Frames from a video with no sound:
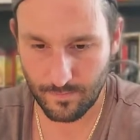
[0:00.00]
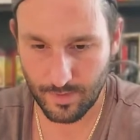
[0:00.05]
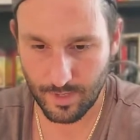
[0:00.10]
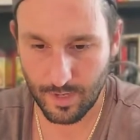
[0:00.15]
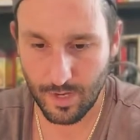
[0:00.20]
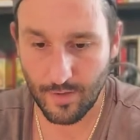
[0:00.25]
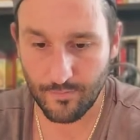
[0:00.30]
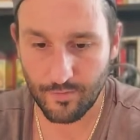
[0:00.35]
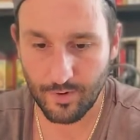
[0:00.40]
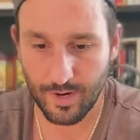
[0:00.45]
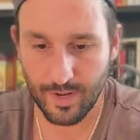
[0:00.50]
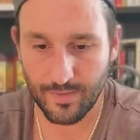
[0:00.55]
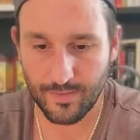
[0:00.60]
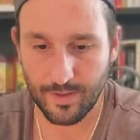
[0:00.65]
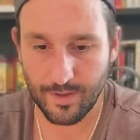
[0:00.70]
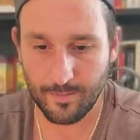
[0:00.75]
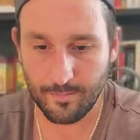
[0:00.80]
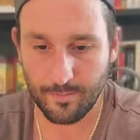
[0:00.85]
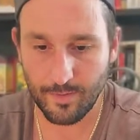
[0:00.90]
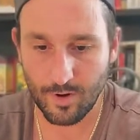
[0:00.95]
covering
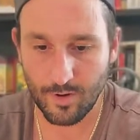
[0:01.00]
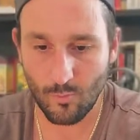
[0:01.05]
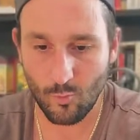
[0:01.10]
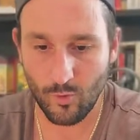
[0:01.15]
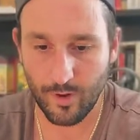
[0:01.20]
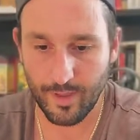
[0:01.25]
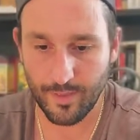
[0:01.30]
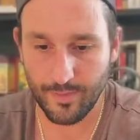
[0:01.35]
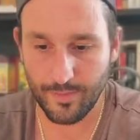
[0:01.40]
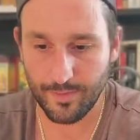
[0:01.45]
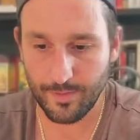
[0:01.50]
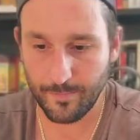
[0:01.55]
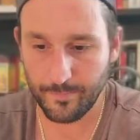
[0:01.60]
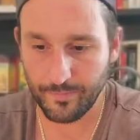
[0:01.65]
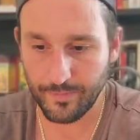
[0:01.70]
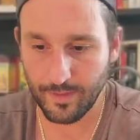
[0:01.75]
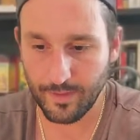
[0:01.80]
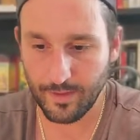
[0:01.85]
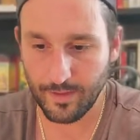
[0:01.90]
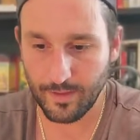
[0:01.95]
them with
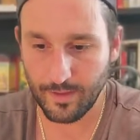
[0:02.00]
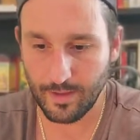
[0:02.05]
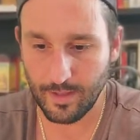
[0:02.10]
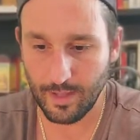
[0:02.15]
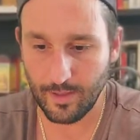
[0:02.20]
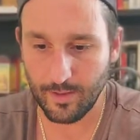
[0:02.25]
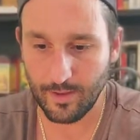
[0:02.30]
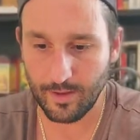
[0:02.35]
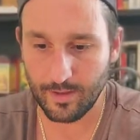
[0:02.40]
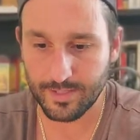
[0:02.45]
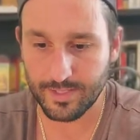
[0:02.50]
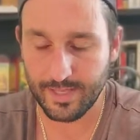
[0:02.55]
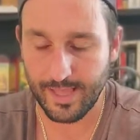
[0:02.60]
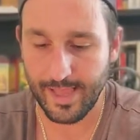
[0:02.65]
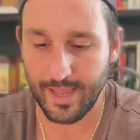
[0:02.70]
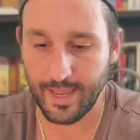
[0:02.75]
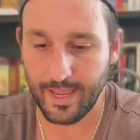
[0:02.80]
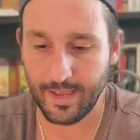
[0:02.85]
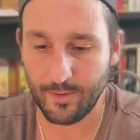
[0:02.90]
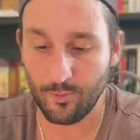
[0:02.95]

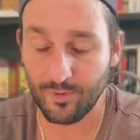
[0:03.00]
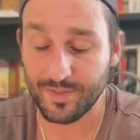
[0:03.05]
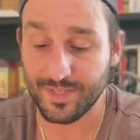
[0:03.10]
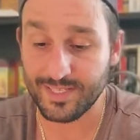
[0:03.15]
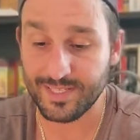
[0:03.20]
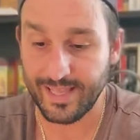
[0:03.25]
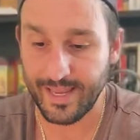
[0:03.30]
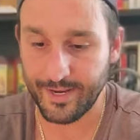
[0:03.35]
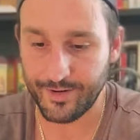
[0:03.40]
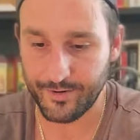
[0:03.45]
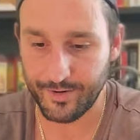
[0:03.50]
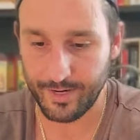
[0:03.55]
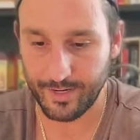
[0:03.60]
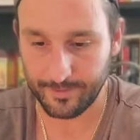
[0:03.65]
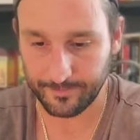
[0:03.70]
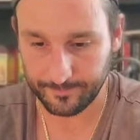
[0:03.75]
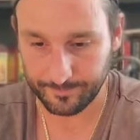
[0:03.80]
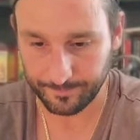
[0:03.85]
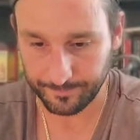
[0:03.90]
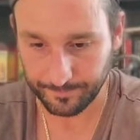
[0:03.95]
with
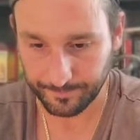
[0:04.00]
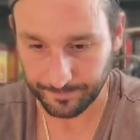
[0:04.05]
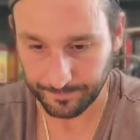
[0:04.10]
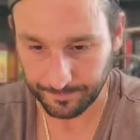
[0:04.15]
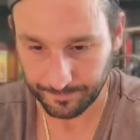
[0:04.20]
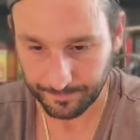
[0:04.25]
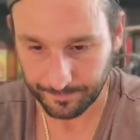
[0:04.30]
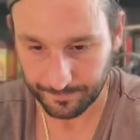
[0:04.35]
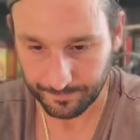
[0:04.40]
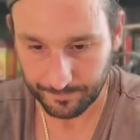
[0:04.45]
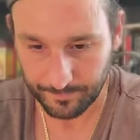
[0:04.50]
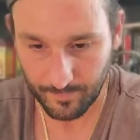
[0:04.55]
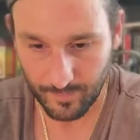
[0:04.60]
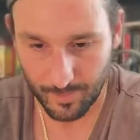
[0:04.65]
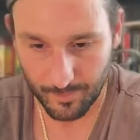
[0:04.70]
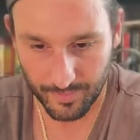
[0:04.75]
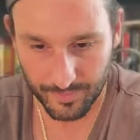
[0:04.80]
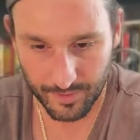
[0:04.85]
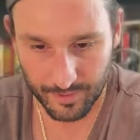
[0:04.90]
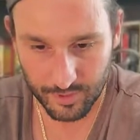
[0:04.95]
slandering.
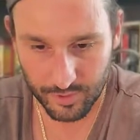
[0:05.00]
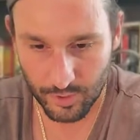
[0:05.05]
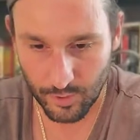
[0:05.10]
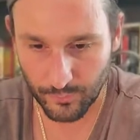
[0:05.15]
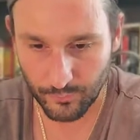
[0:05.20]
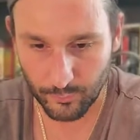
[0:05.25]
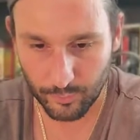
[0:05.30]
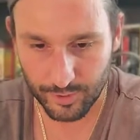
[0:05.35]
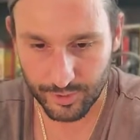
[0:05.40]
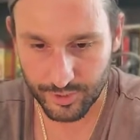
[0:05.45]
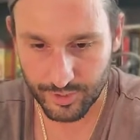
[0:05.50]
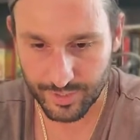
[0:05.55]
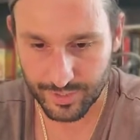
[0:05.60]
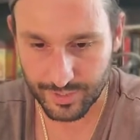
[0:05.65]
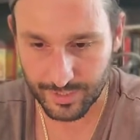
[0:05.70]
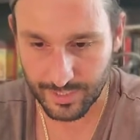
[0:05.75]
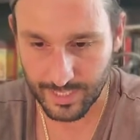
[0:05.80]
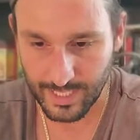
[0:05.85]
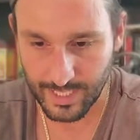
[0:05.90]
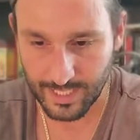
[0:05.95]
But there is no foolishness
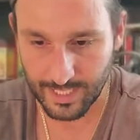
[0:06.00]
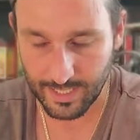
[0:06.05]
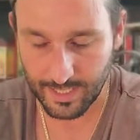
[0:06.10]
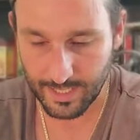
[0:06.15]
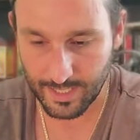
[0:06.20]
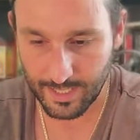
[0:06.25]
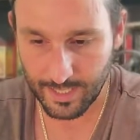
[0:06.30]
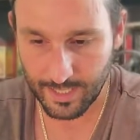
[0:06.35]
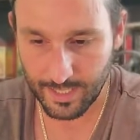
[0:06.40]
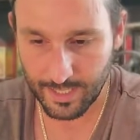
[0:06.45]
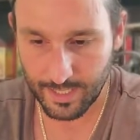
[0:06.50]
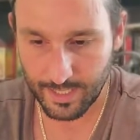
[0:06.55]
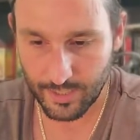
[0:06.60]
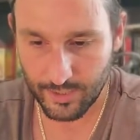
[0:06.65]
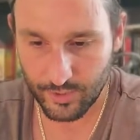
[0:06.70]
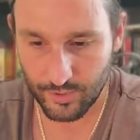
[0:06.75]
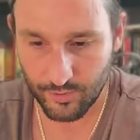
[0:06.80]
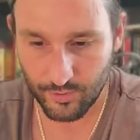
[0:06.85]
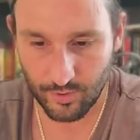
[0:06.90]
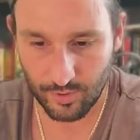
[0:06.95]
in God.
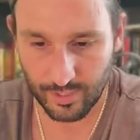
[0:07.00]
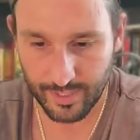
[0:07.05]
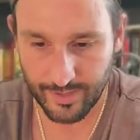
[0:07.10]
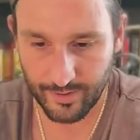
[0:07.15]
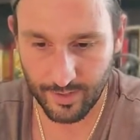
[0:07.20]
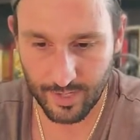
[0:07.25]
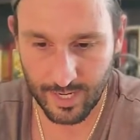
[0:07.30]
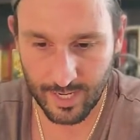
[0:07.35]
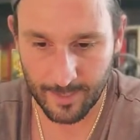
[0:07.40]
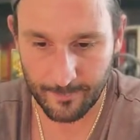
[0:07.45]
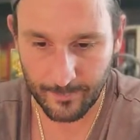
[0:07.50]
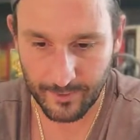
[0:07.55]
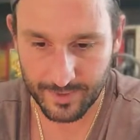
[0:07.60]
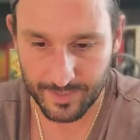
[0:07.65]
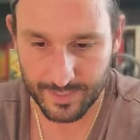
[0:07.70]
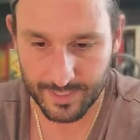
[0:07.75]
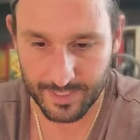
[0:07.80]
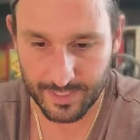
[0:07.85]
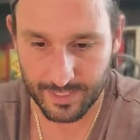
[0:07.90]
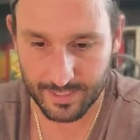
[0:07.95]
Sooner or later, God
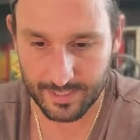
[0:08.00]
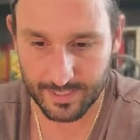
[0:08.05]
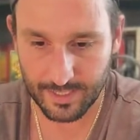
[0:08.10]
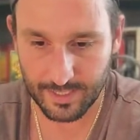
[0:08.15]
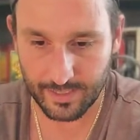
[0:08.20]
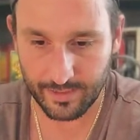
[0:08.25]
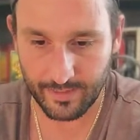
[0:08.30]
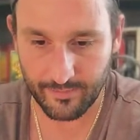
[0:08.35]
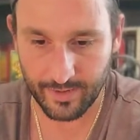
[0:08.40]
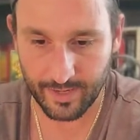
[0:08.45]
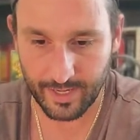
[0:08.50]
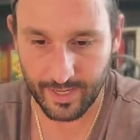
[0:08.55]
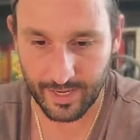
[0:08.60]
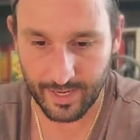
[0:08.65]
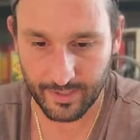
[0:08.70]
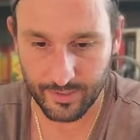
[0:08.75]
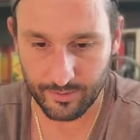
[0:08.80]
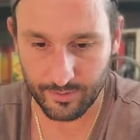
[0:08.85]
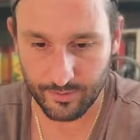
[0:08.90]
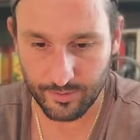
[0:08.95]
puts his living
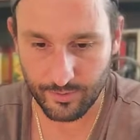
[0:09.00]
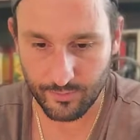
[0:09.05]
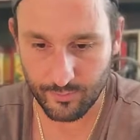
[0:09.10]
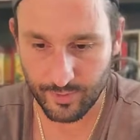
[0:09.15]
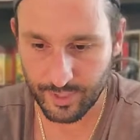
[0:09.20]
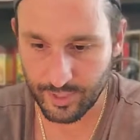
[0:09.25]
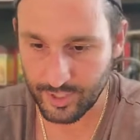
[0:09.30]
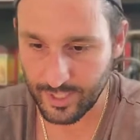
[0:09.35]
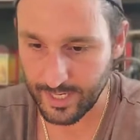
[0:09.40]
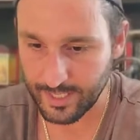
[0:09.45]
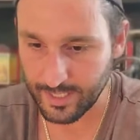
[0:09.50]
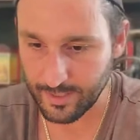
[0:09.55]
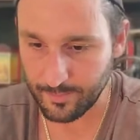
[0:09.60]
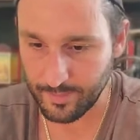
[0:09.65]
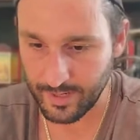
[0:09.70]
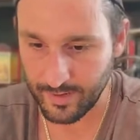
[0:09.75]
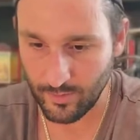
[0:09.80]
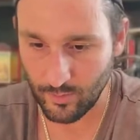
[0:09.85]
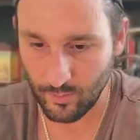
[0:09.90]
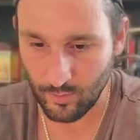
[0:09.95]
candles, rejected
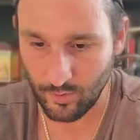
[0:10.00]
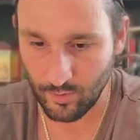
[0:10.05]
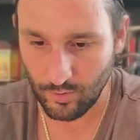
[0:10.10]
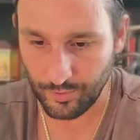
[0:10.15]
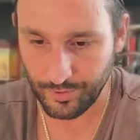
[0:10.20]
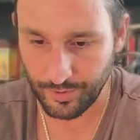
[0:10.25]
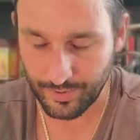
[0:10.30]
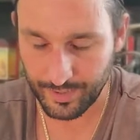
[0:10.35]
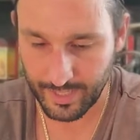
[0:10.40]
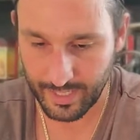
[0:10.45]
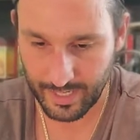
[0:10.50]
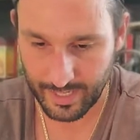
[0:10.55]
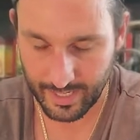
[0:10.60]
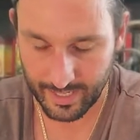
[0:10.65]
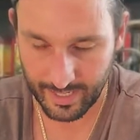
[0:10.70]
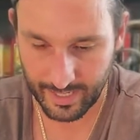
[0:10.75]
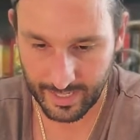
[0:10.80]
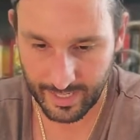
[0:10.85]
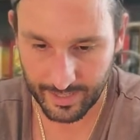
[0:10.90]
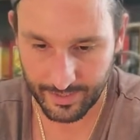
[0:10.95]
by the world, on a
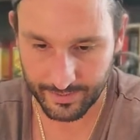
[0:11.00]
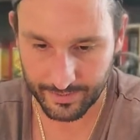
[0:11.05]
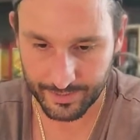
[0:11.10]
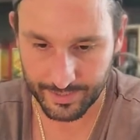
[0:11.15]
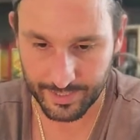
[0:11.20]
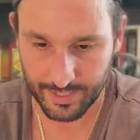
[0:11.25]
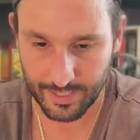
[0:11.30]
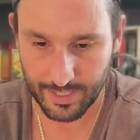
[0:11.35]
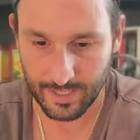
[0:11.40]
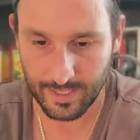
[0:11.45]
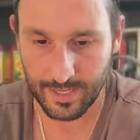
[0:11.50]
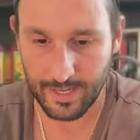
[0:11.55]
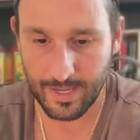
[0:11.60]
high candlestick,